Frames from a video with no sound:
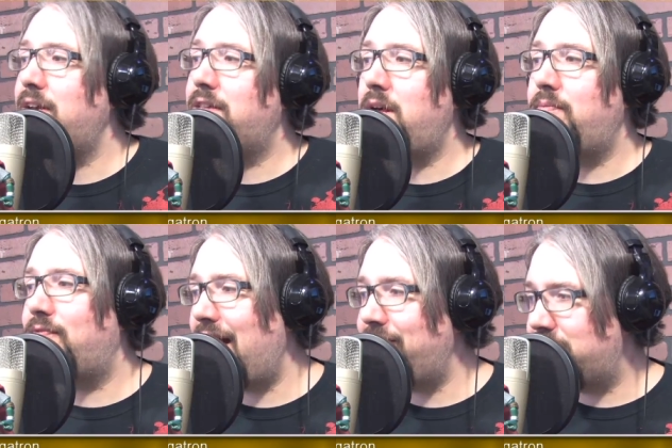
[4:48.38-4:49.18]
Club
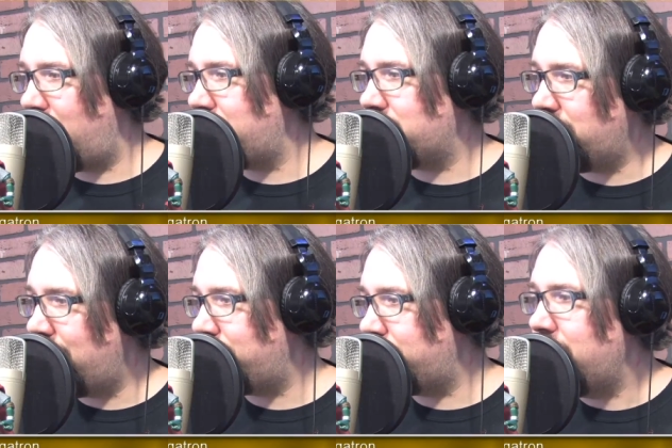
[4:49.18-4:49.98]
five dollar
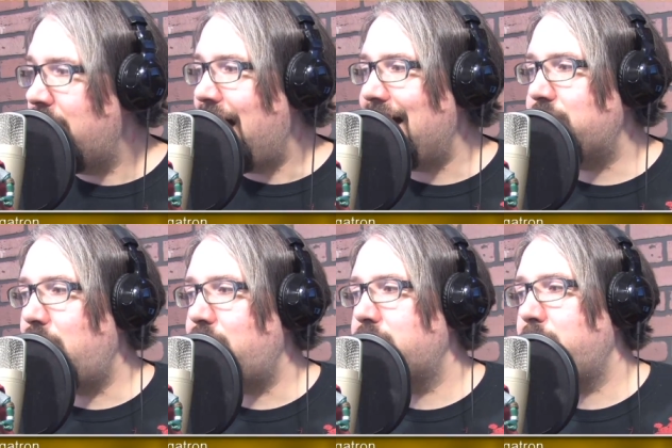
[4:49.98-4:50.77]
level, as
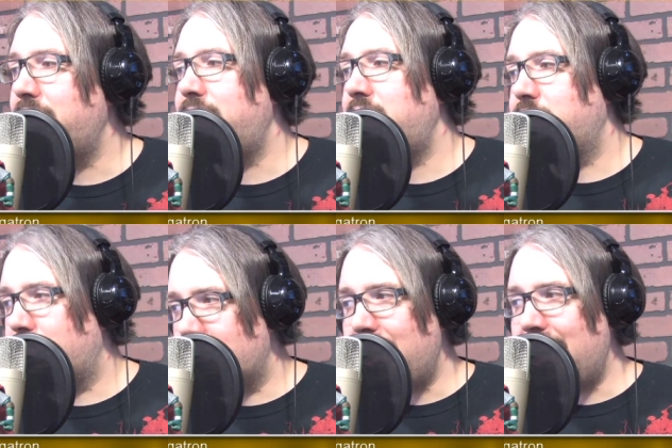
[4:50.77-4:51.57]
well as Mike
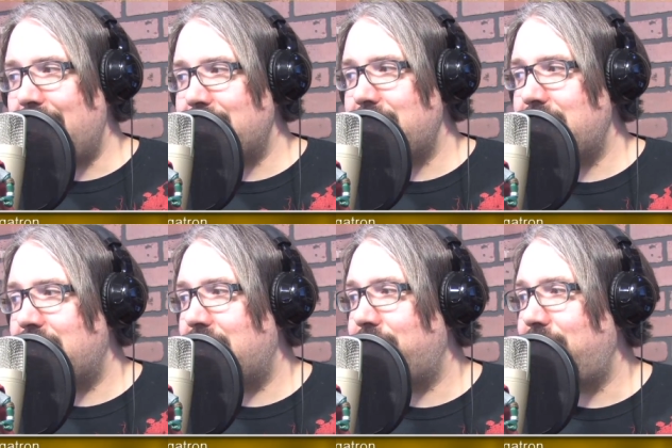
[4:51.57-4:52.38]
Vidor at the uh,